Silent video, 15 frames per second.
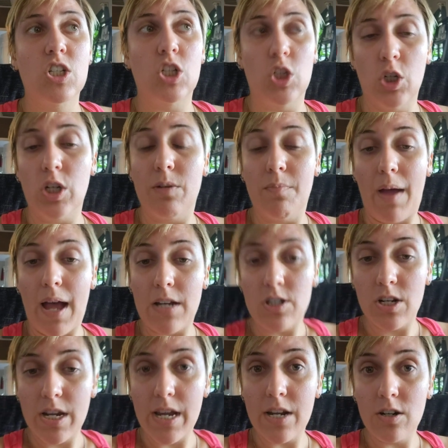a good
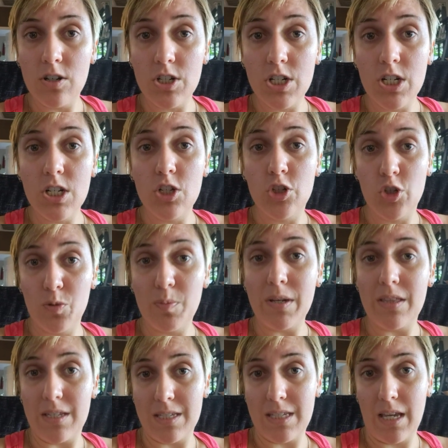match. Energy should
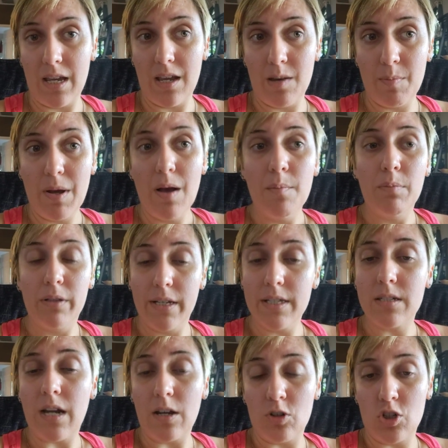be the same, play
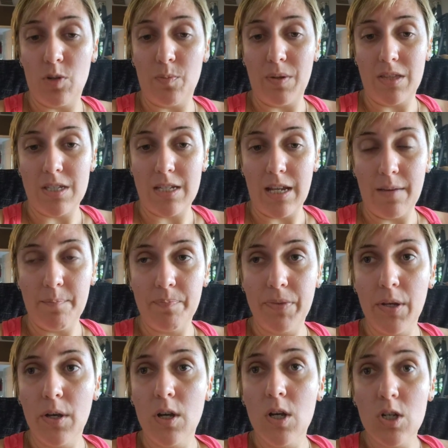style should be the same.
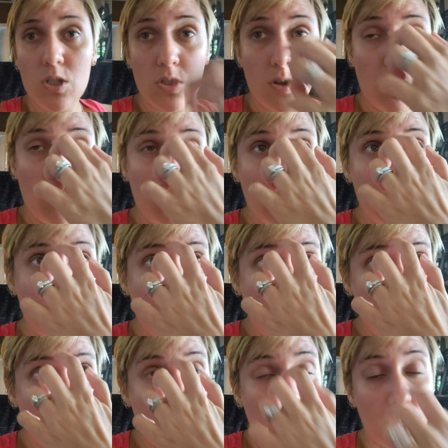So let's
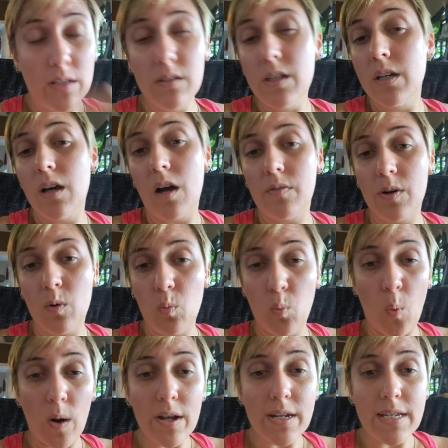very quickly cover
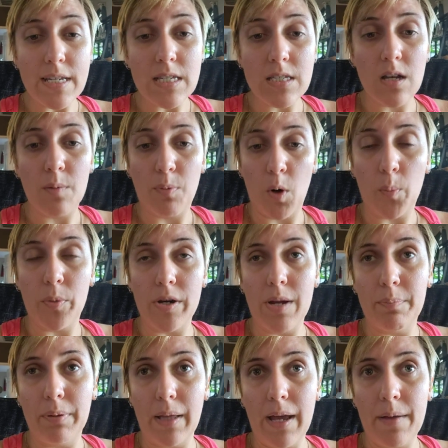what is appropriate
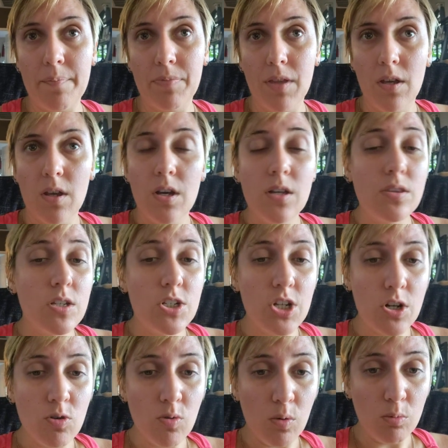play. The
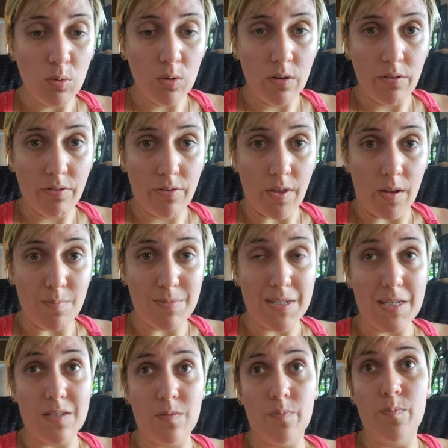general rule of thumbs
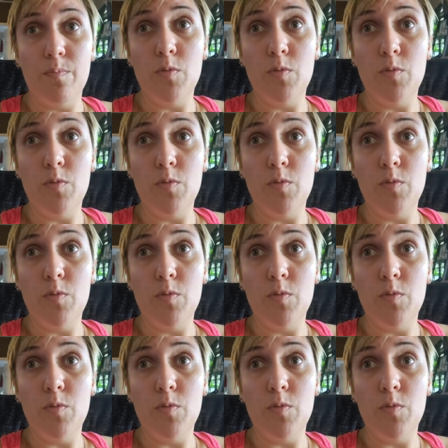is